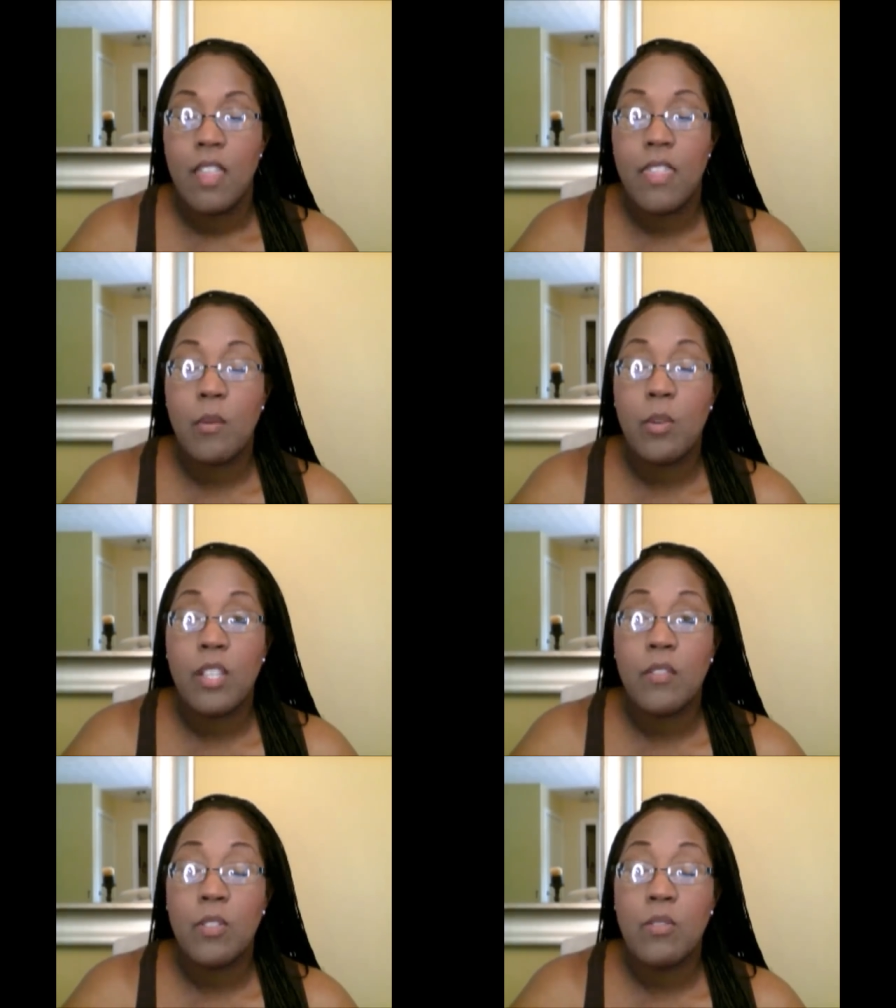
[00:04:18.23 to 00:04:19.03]
They will
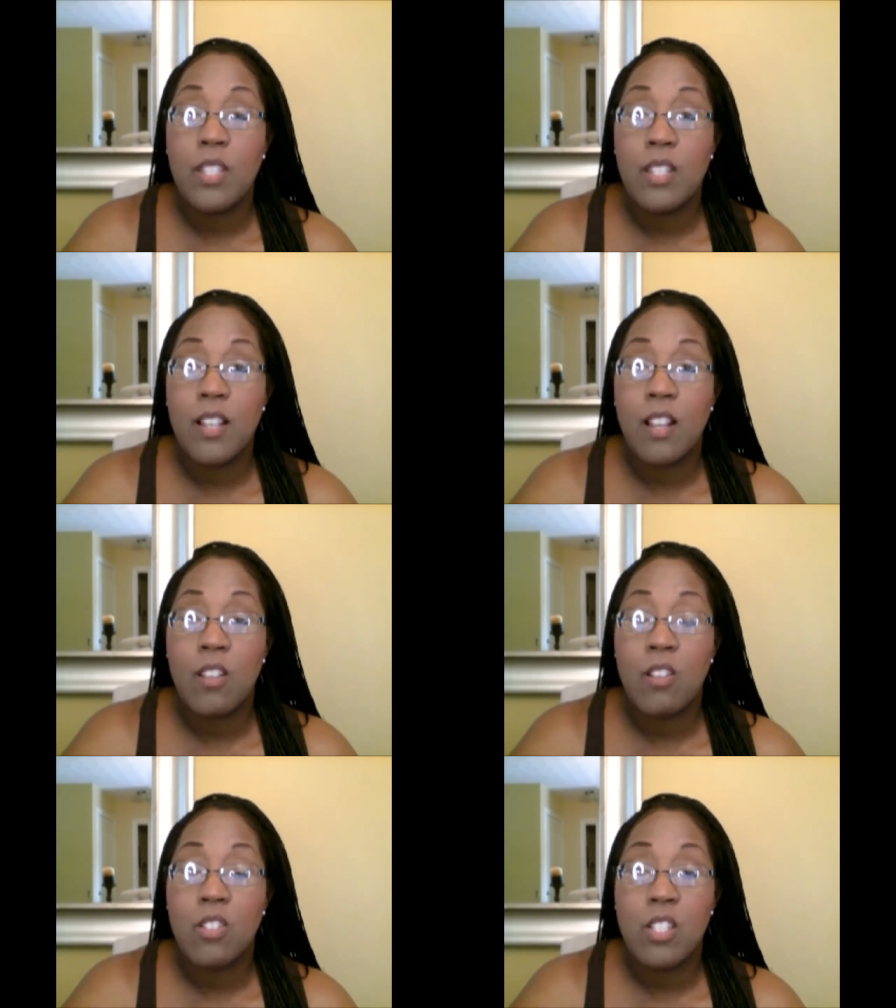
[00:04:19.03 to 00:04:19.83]
give you
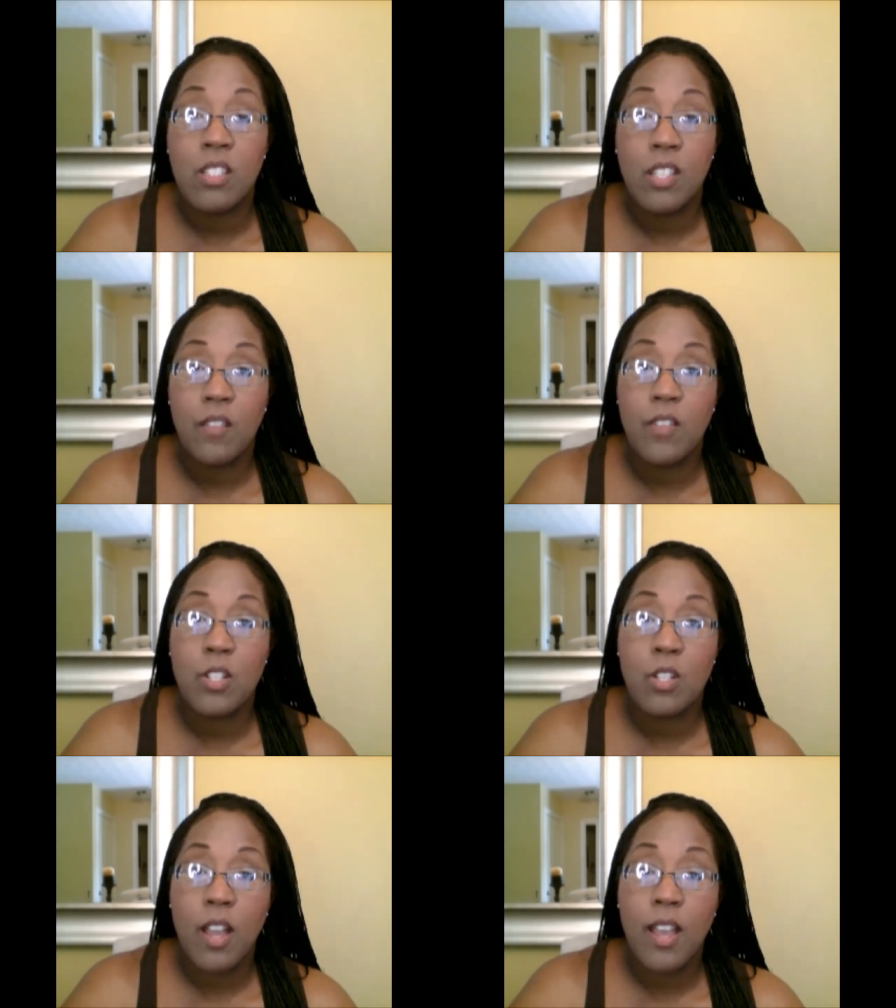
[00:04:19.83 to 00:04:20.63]
$10 just to give it
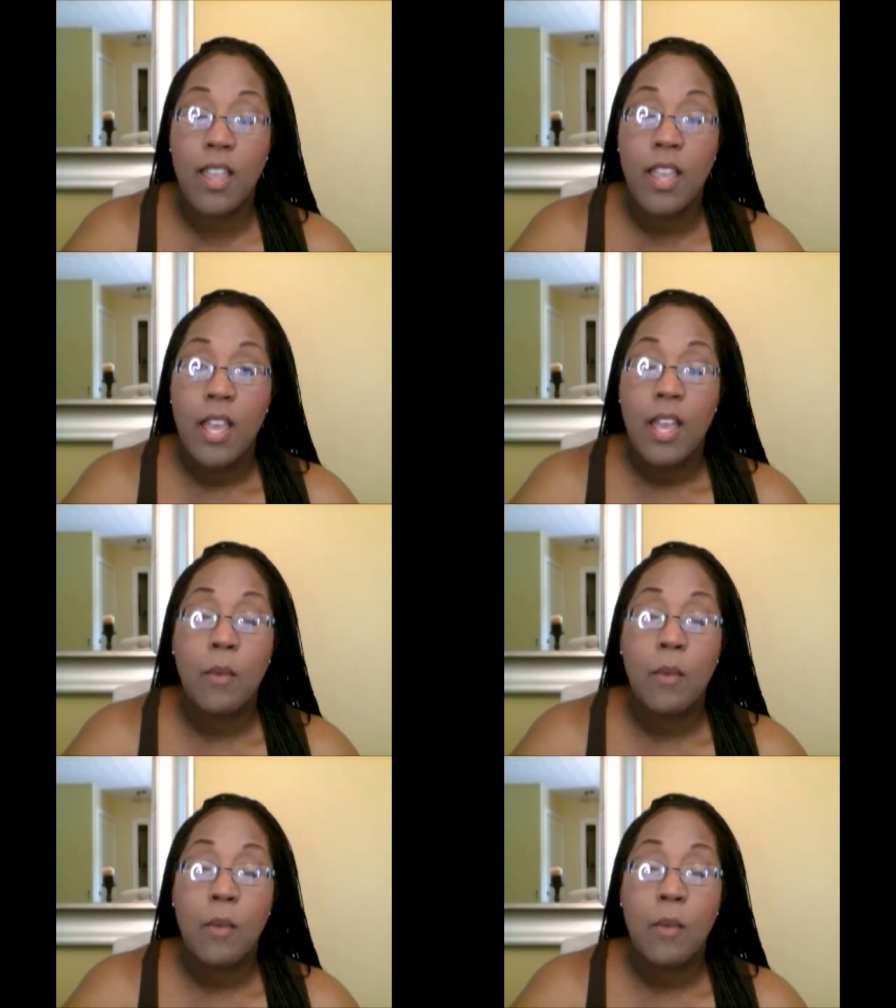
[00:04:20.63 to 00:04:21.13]
a try.